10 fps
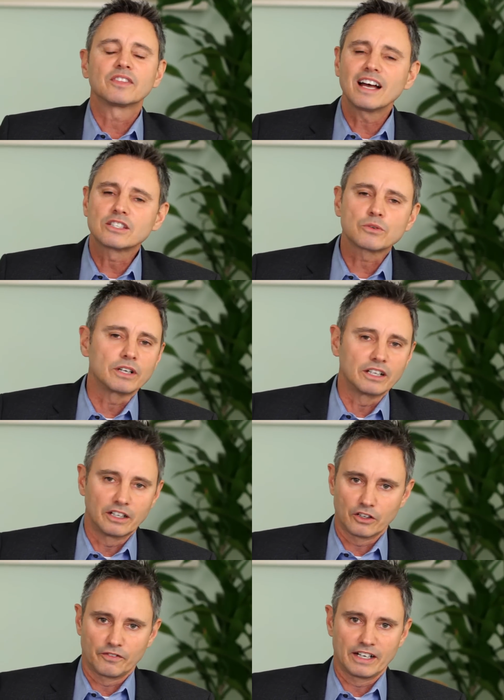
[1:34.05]
That's what
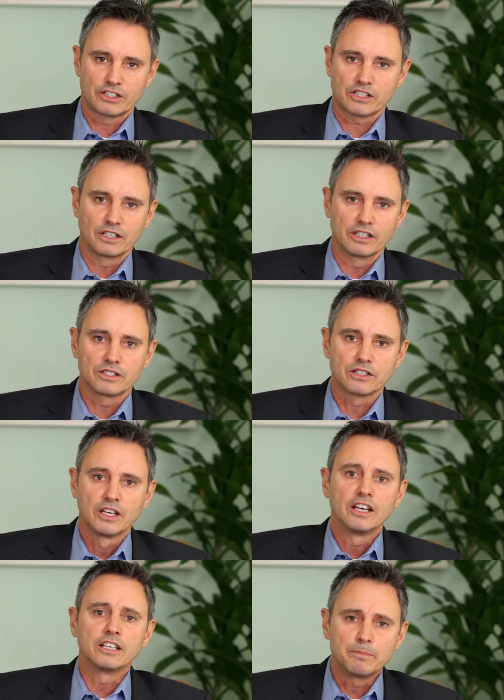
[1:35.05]
an intervention is,
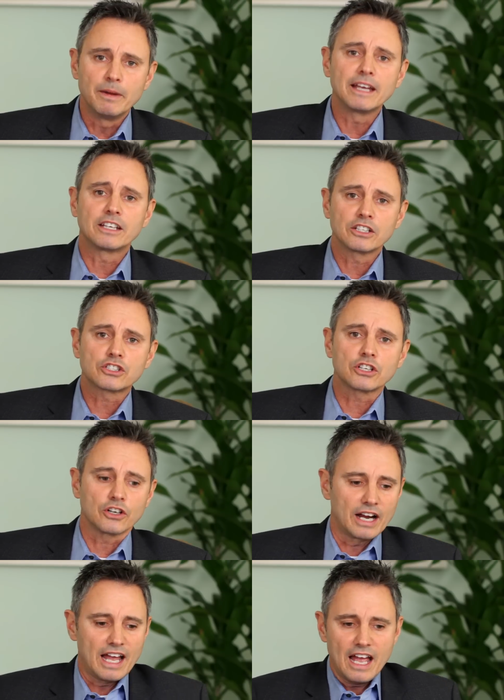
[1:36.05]
is making
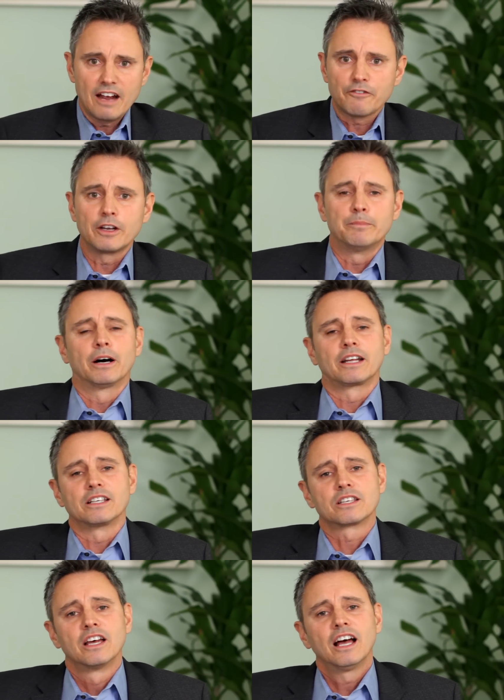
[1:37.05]
sure
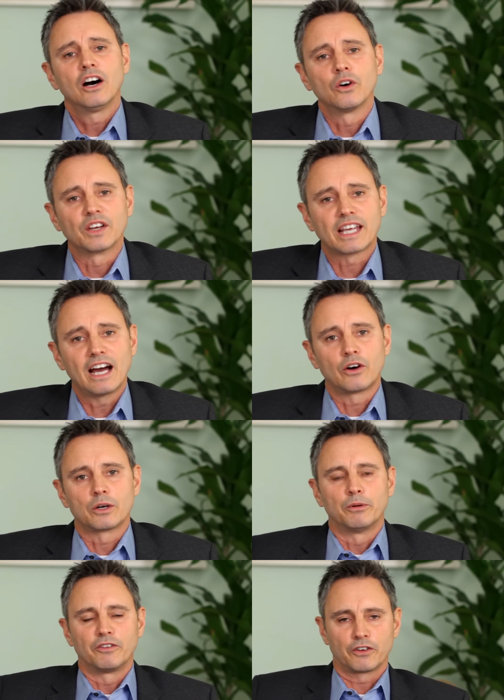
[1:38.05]
everybody's held
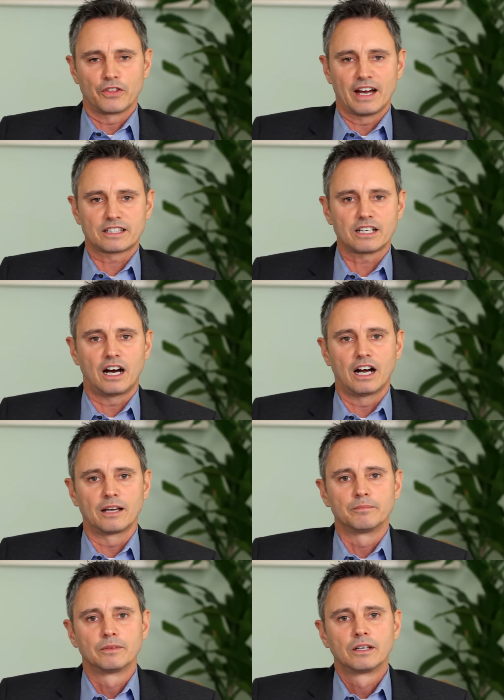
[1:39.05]
accountable for that
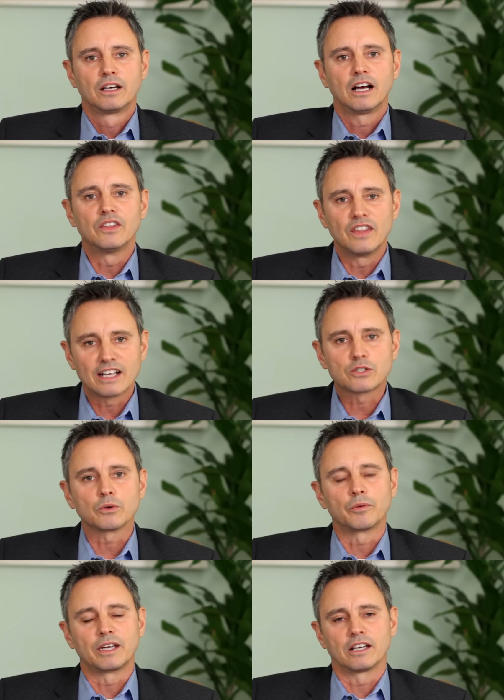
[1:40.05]
time. And
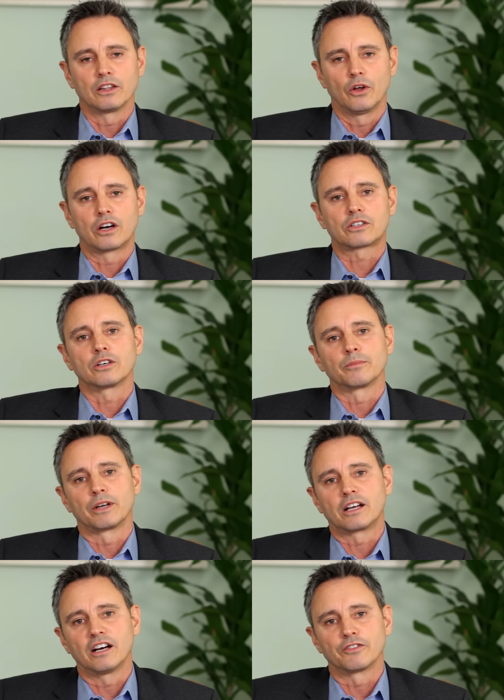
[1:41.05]
that's where we get long-term
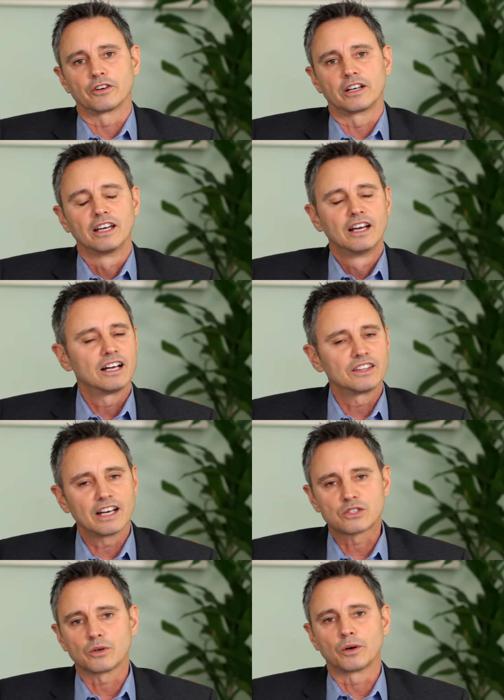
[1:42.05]
recovery, and
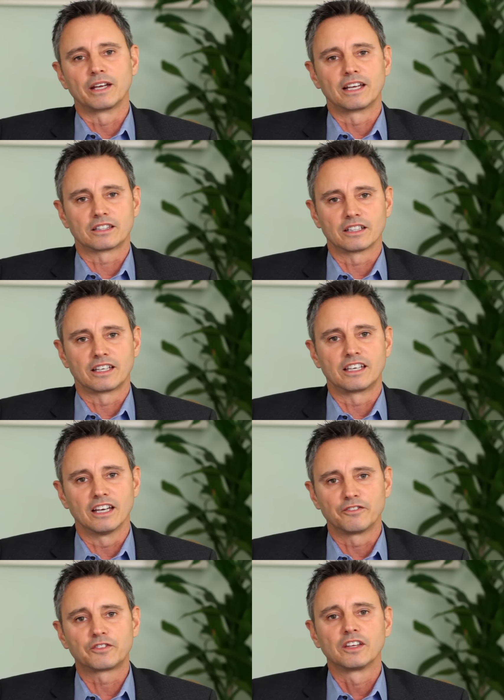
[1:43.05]
that's where we get the
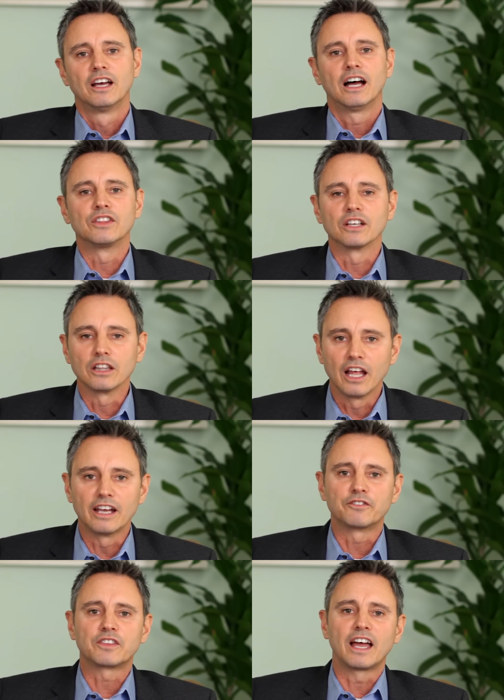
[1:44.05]
gift and the
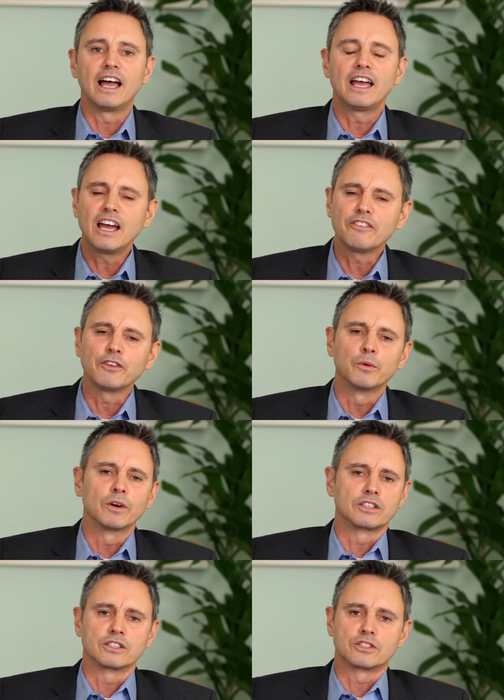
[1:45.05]
life that
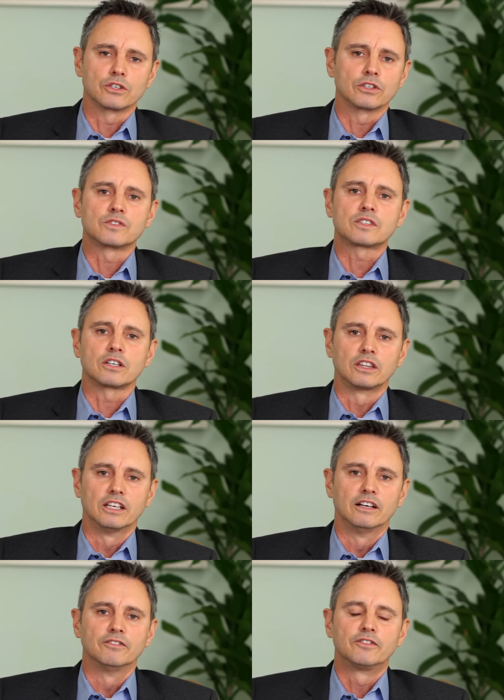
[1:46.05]
everyone deserves to
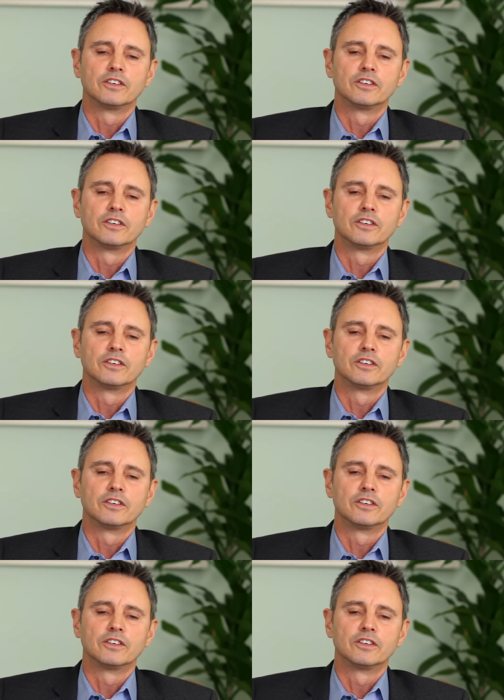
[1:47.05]
live.